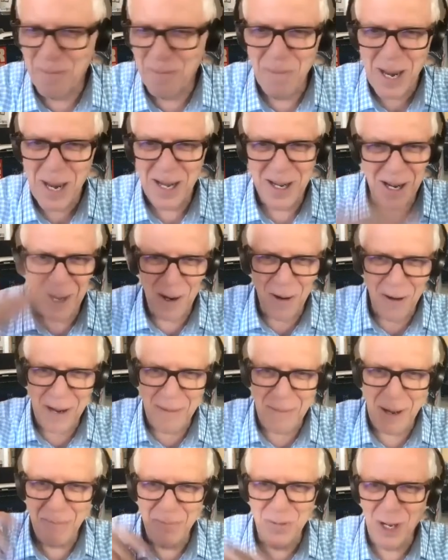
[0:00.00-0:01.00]
bingo,
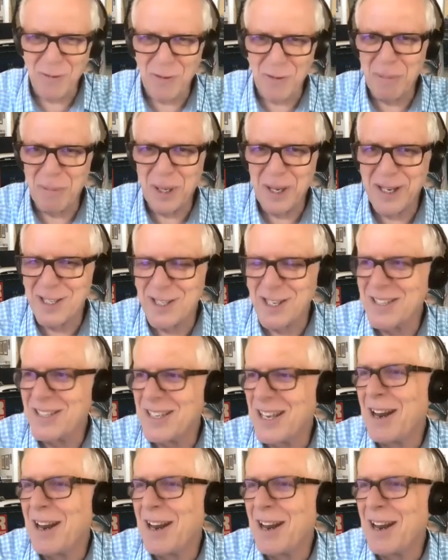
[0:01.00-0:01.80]
I'm up several places.